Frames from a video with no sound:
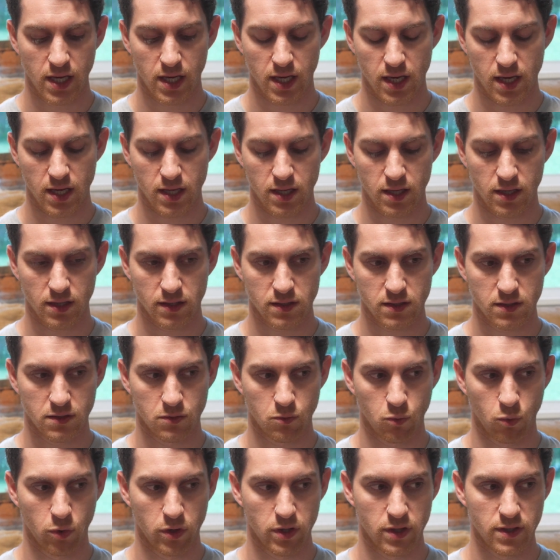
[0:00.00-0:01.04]
It
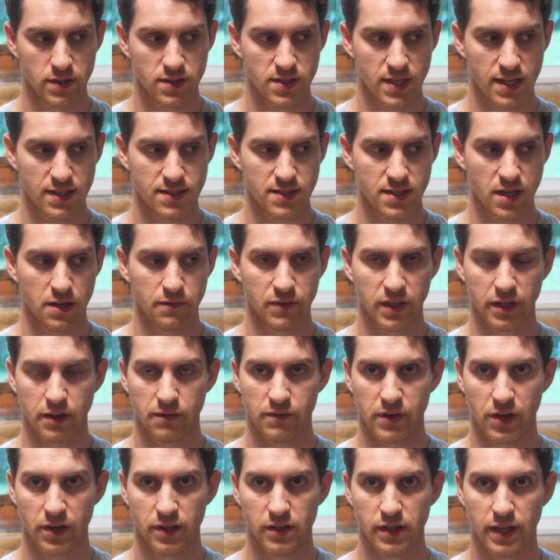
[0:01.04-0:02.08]
was, instead of like a
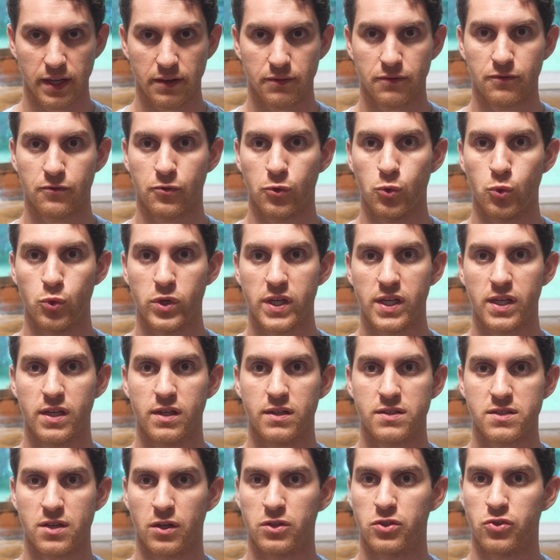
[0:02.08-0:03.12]
very like fruity
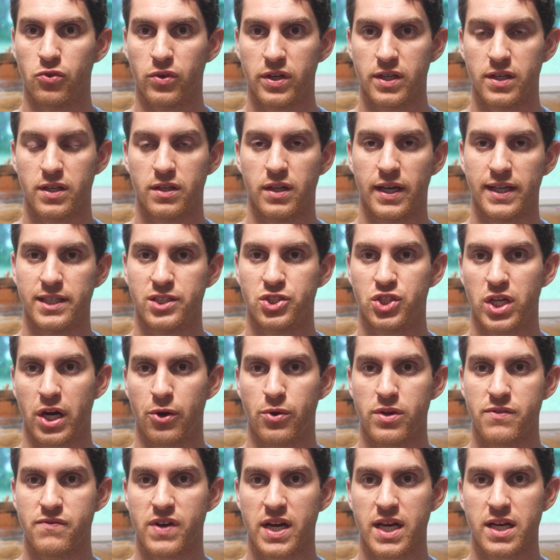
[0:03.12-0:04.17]
sangria like
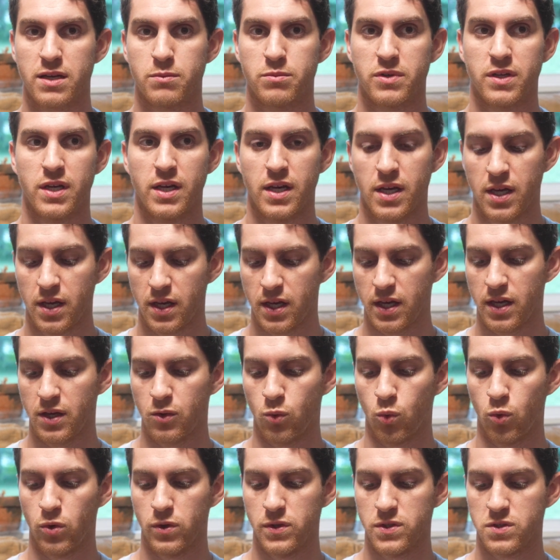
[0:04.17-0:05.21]
cherry vibe, it
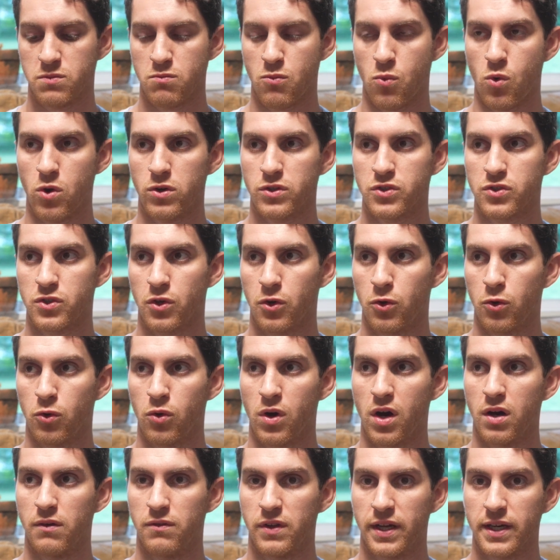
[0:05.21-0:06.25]
was more so
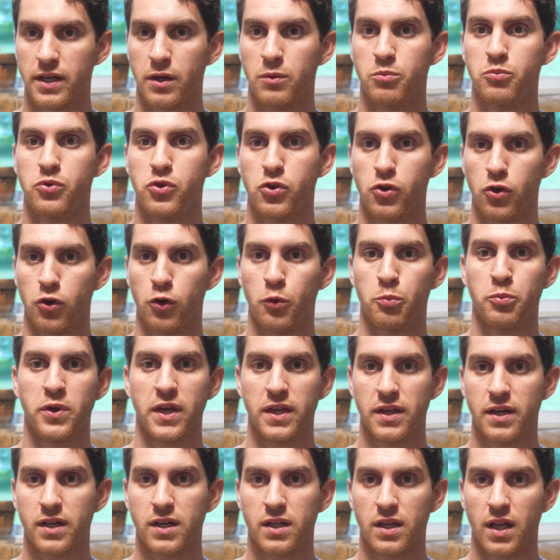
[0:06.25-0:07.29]
of like a pure
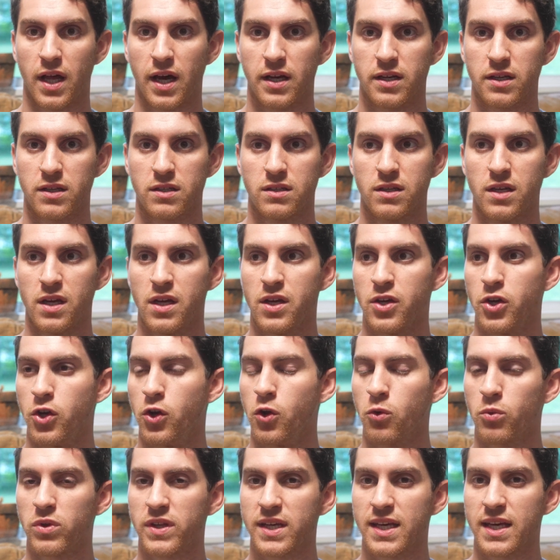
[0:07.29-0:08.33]
pina colada. You
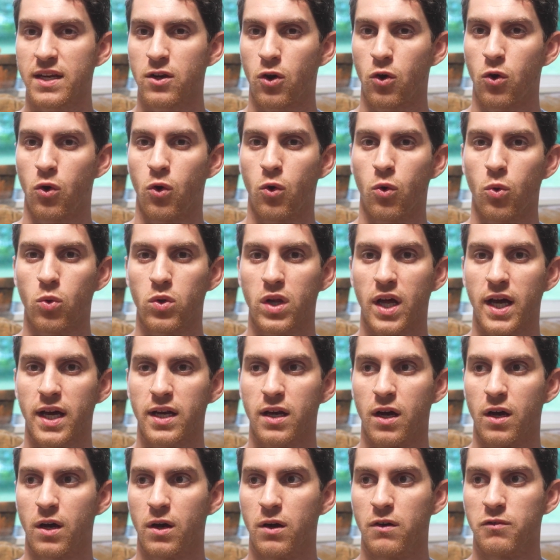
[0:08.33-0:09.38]
don't really get a whole lot
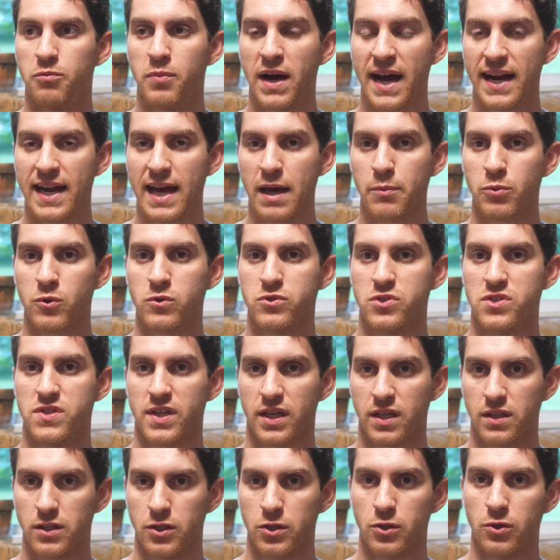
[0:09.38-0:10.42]
of pineapple, just like
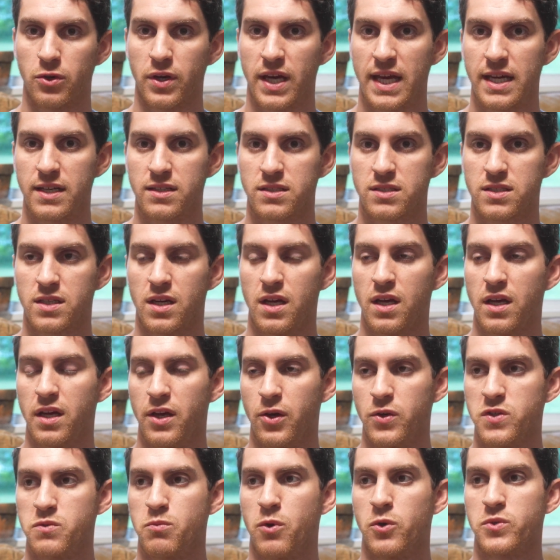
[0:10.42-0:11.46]
a little hint. It
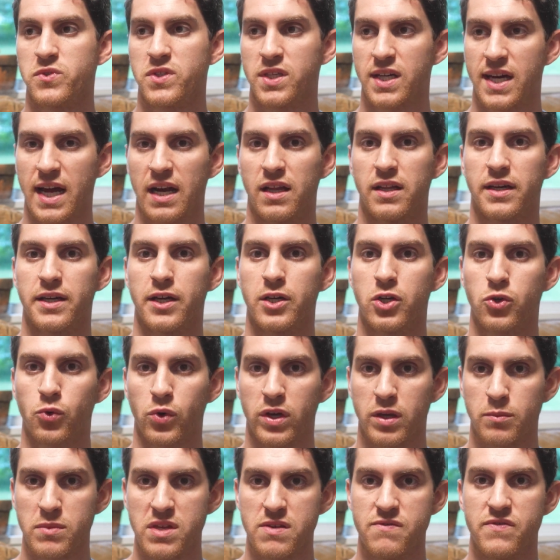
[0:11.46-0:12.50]
was mostly kind of like a
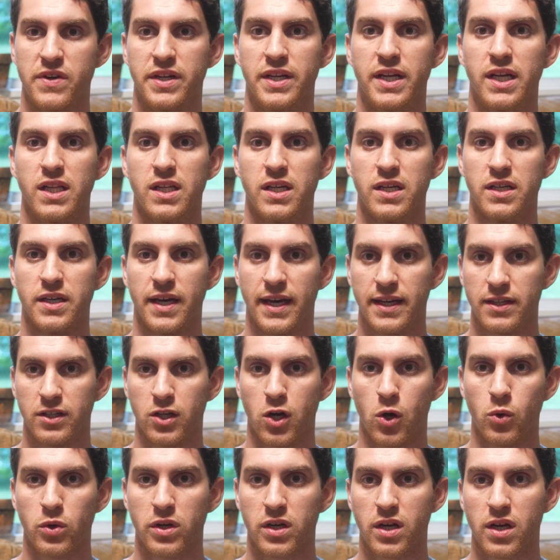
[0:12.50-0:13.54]
creamy vanilla and
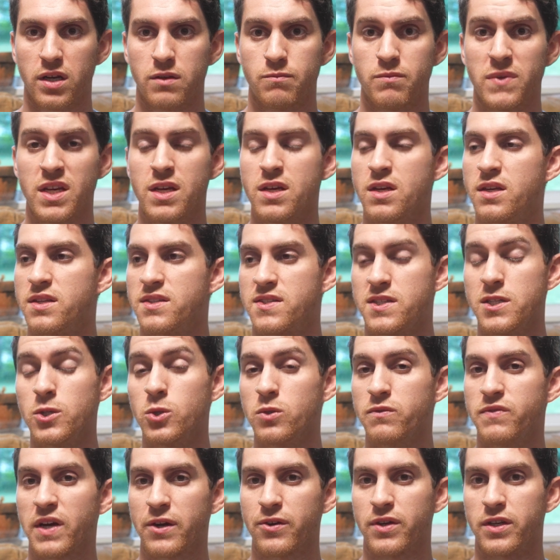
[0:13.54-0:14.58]
coconut. Still
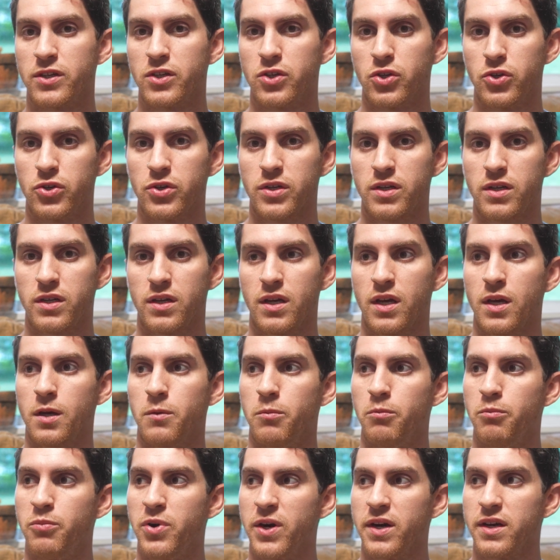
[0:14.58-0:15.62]
very good,
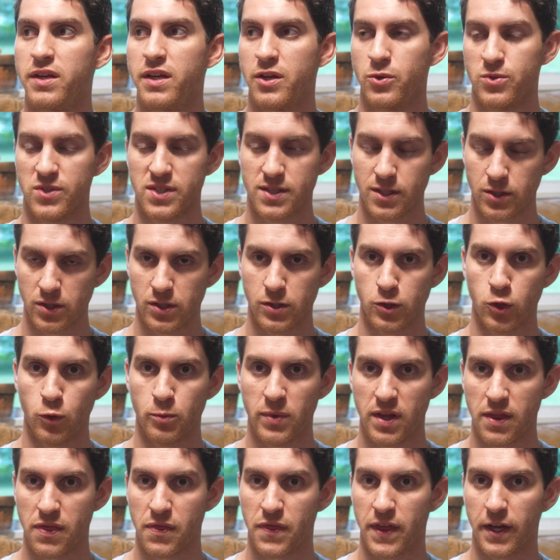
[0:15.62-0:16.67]
but it was still a little
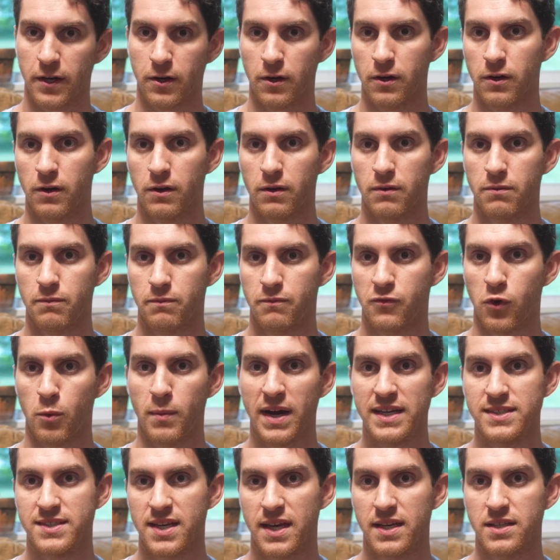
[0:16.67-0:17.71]
bit thicker for
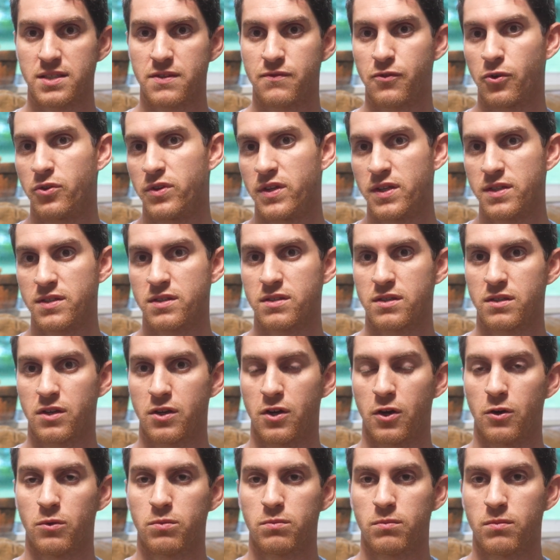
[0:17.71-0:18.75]
my taste for this,
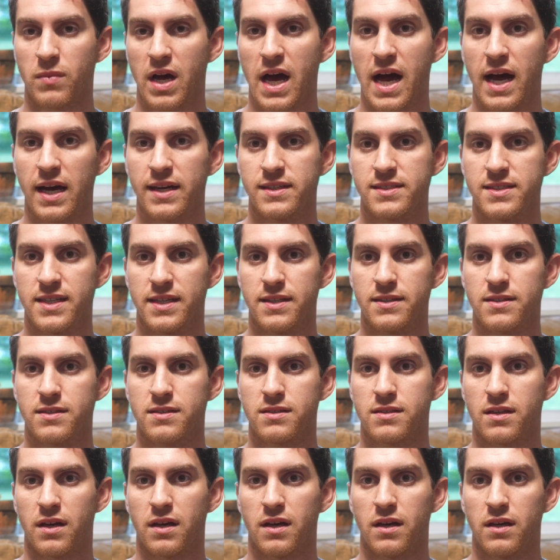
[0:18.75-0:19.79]
high
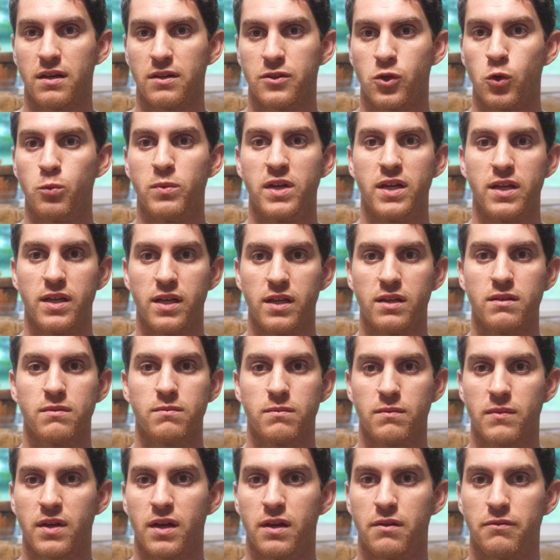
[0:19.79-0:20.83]
dense humidity
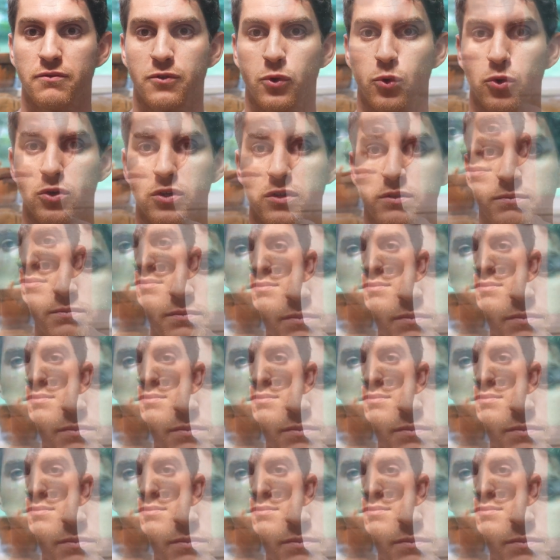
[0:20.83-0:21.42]
in Florida.